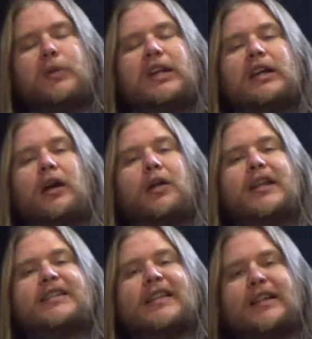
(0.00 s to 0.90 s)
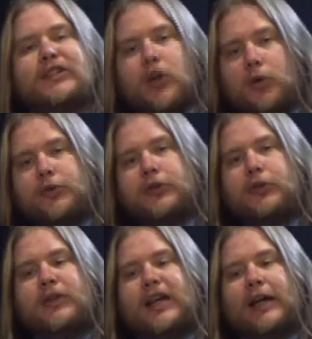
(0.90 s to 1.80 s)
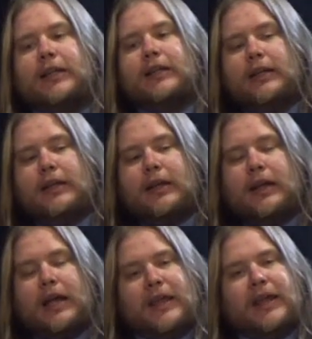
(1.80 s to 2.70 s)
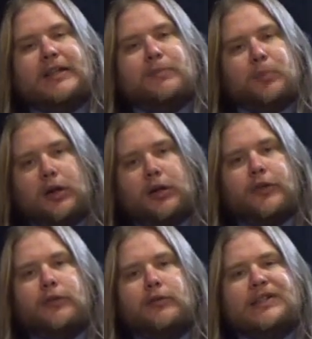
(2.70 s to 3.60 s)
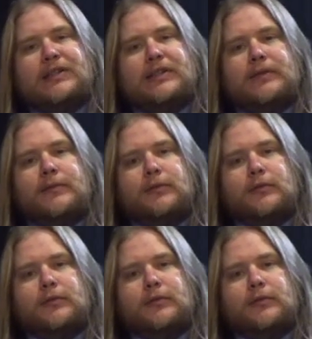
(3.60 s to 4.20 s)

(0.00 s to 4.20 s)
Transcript: many outlets that don't do that. And that is part of the reason